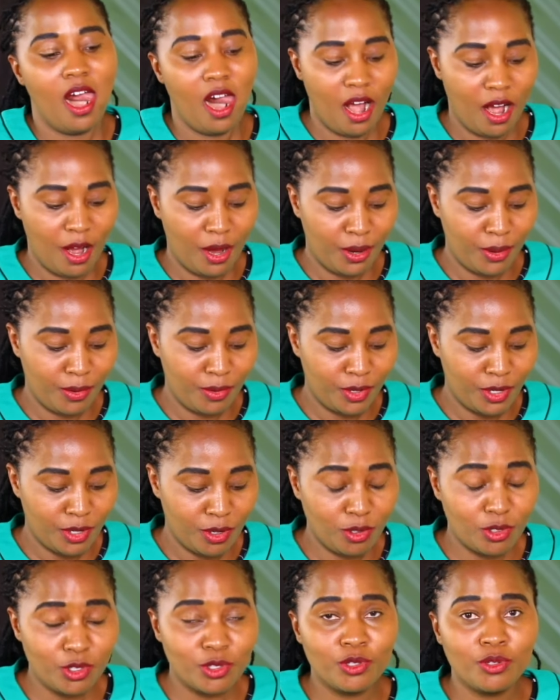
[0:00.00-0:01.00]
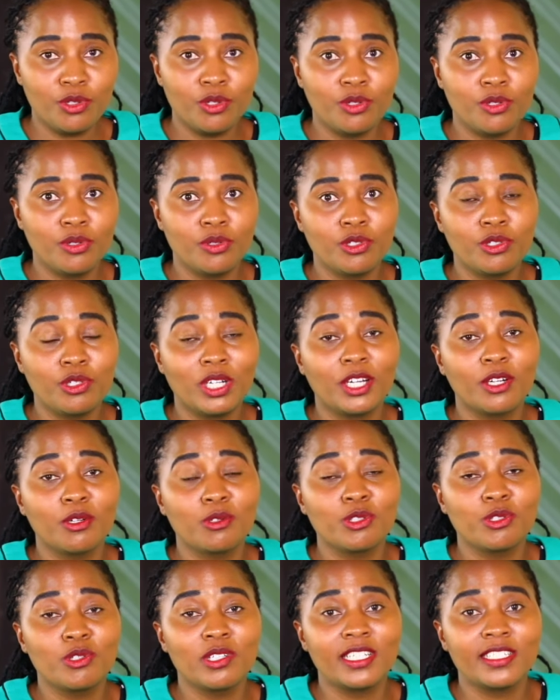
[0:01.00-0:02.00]
Uh, we also, you can
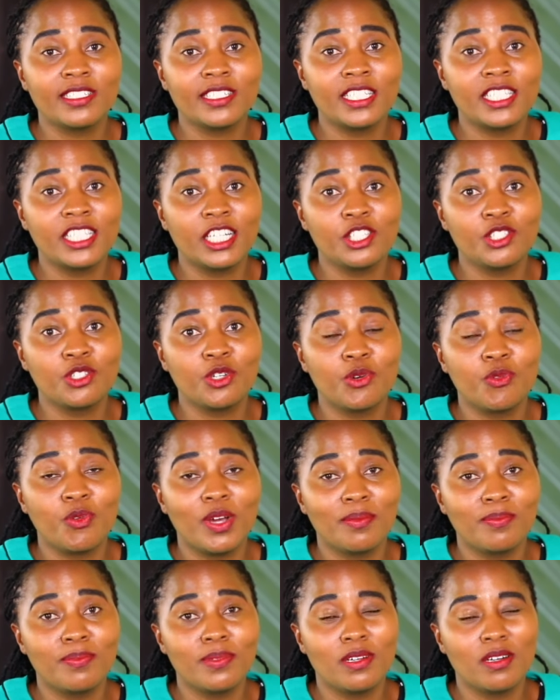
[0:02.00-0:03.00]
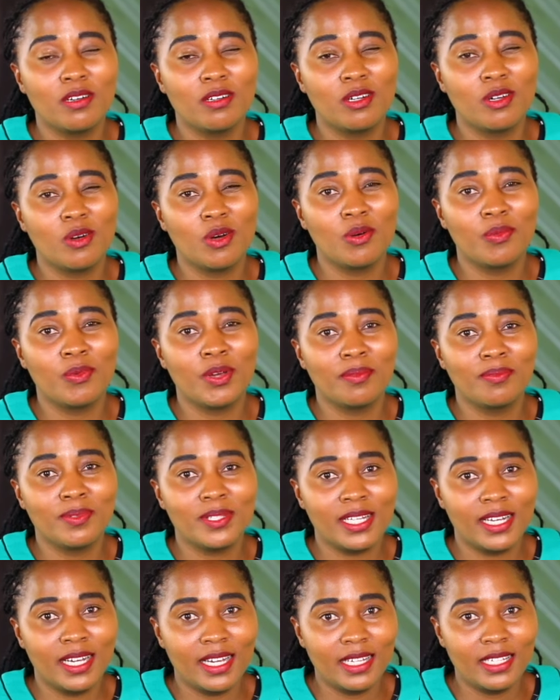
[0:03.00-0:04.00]
also reach us on, web, on our
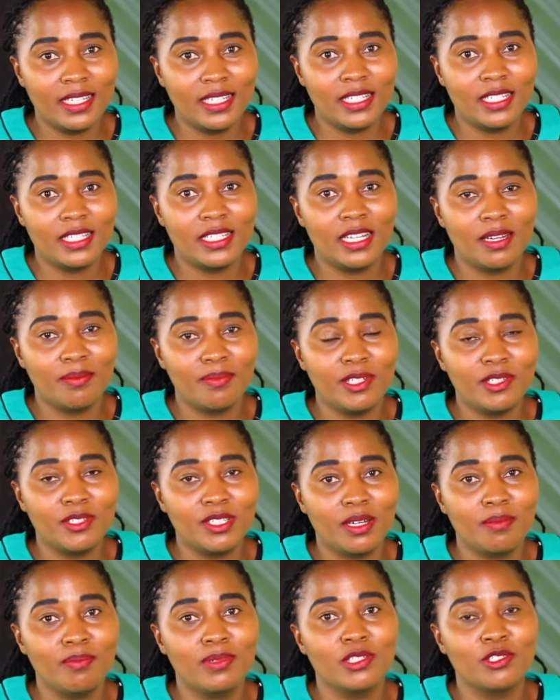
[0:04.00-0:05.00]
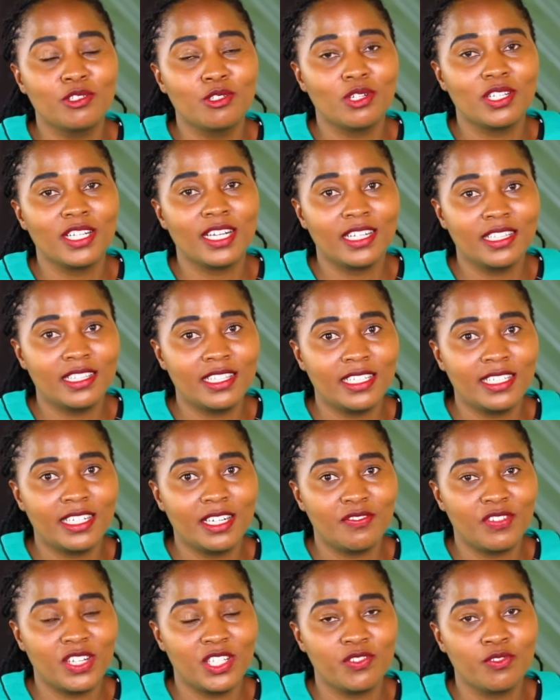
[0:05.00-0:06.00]
website,
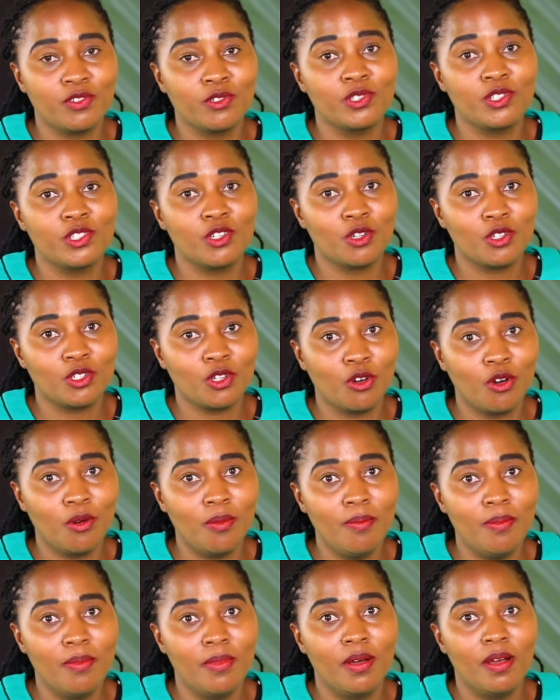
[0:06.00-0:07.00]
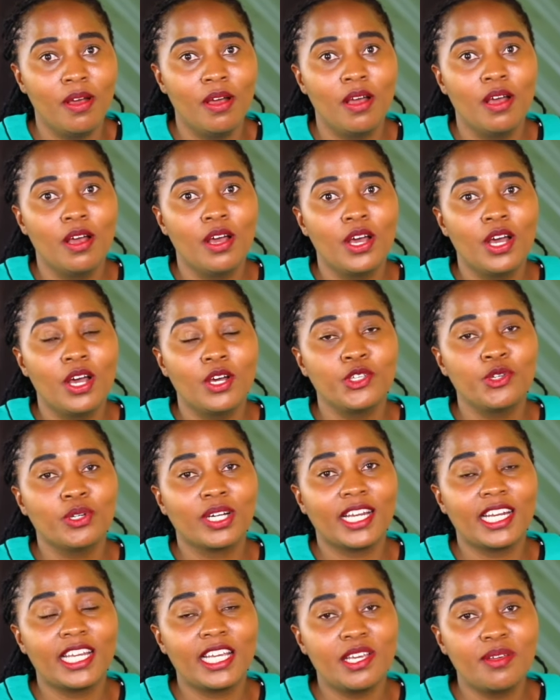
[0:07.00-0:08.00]
www.healthyraversfoods.com. You
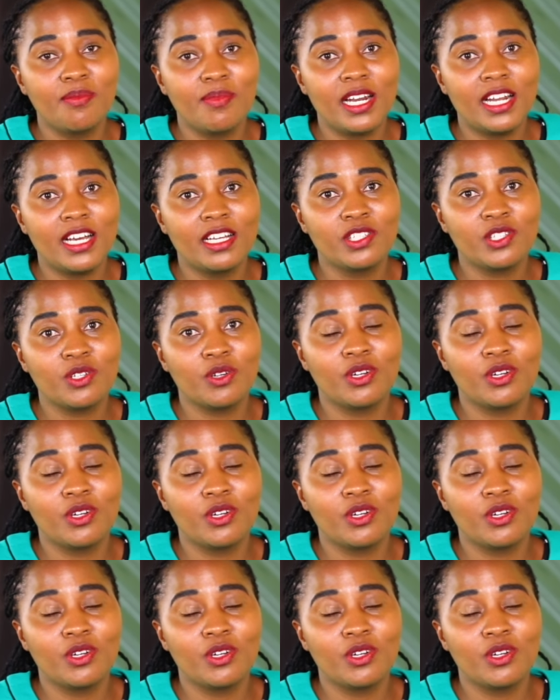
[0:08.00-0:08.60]
can email us